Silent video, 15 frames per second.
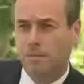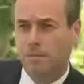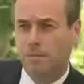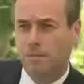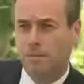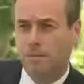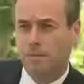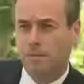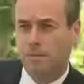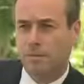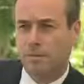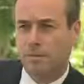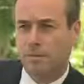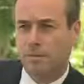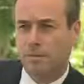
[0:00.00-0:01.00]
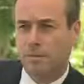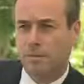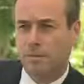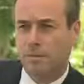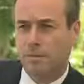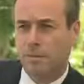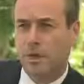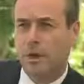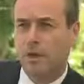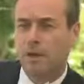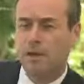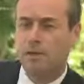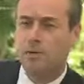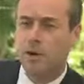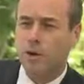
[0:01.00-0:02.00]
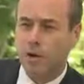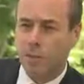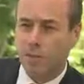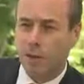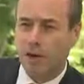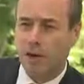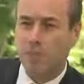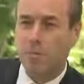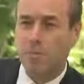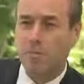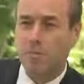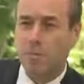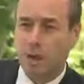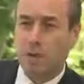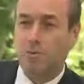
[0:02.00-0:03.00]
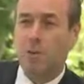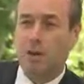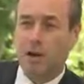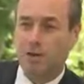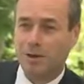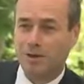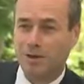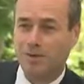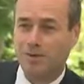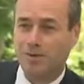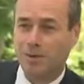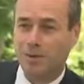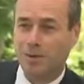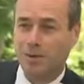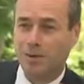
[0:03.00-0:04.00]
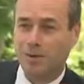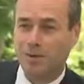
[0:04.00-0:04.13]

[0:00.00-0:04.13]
much uh, similar. And that's why you paid big bucks for